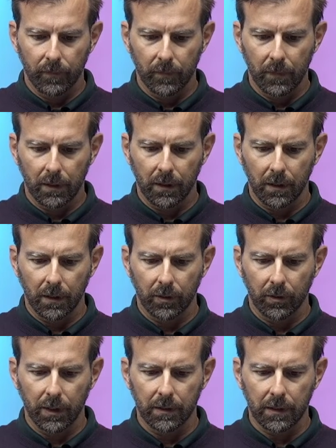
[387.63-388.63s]
Here
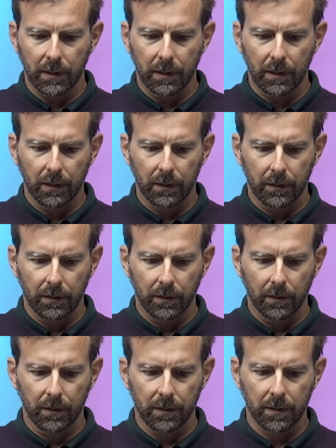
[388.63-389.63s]
you can see
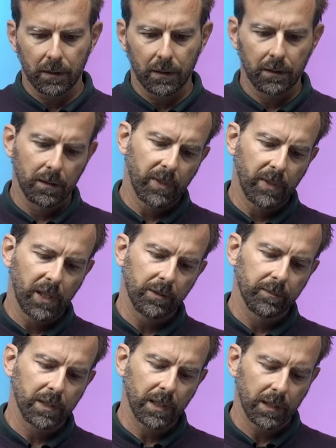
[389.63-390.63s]
in the
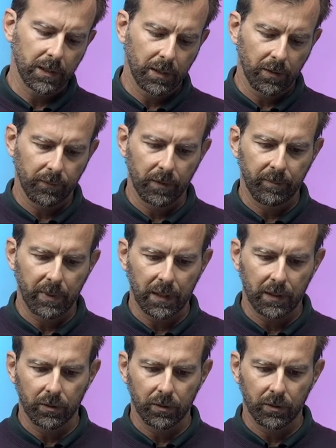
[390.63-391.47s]
bottom section of the page, you